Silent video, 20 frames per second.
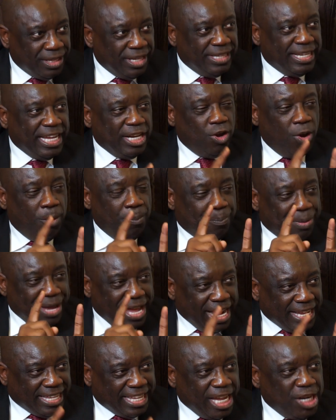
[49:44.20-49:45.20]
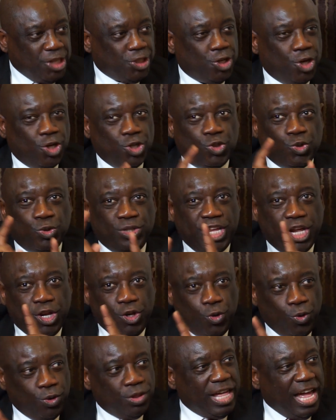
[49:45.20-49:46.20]
They don't pay attention to the
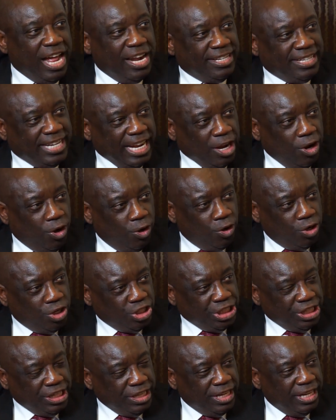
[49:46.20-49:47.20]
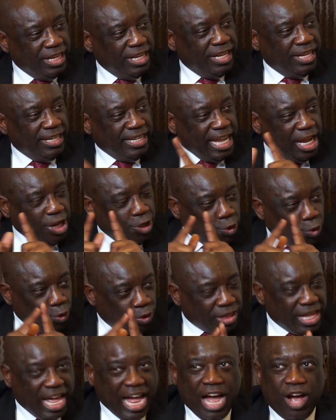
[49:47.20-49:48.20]
youth and technology. The
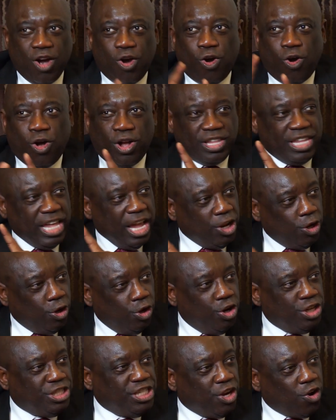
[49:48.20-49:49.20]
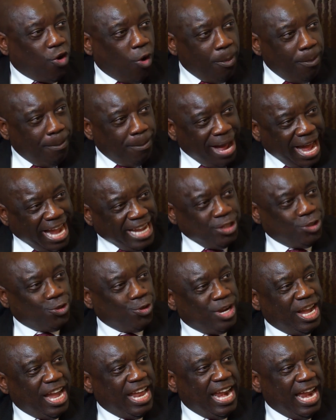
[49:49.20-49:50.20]
youth and technology combined
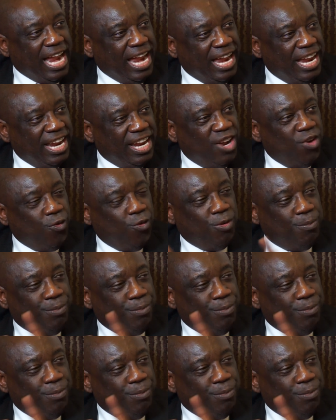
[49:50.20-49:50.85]
together will